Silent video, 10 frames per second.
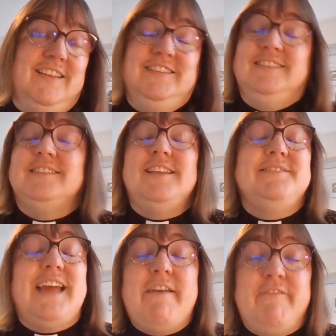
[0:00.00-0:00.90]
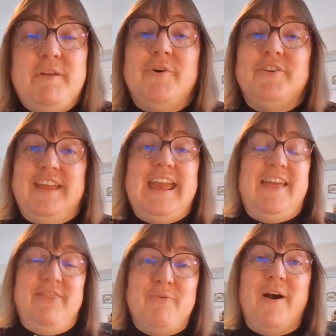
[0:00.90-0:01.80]
Jesus loves everybody
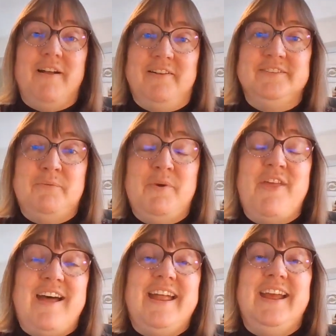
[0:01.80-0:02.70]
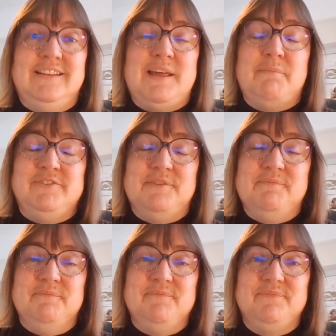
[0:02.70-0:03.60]
in the world without
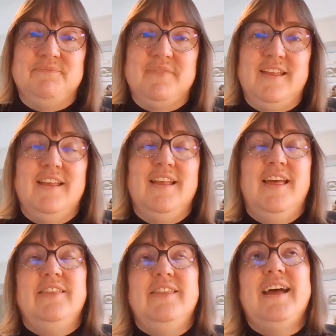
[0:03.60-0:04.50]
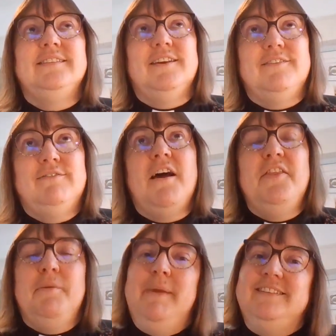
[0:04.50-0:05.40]
exception. That's a
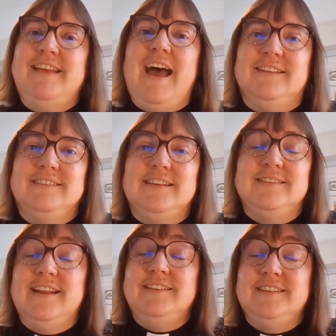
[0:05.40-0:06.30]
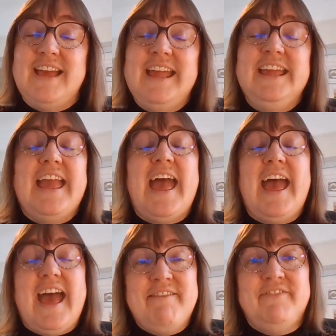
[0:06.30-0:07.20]
rather big task, isn't it, to take
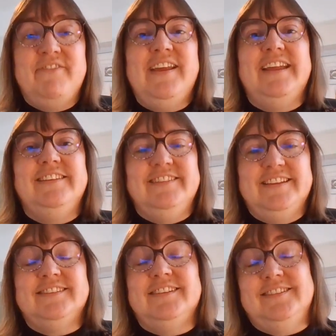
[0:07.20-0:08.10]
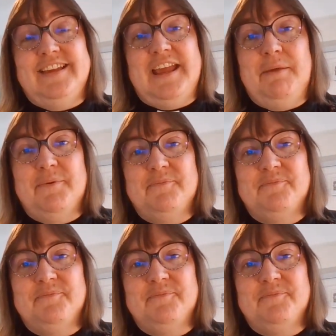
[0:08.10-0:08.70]
care and feed Jesus' sheep.